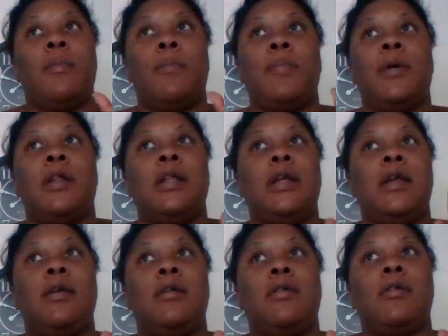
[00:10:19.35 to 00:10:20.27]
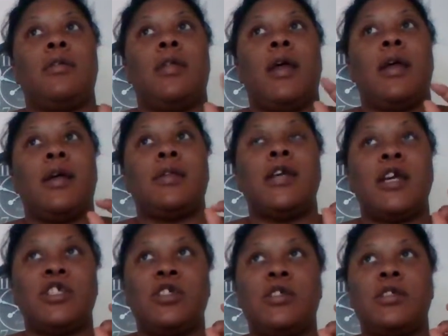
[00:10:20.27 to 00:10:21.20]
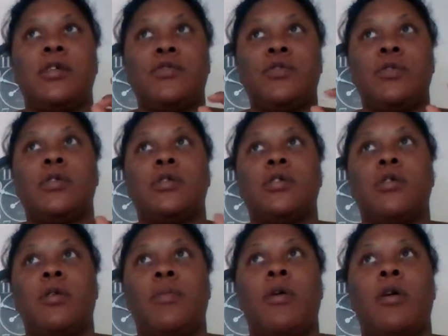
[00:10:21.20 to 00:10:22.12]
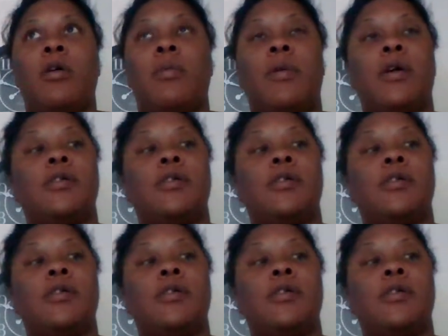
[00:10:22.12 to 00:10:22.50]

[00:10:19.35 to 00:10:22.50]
beneath, like attached itself to a certain part of the brain.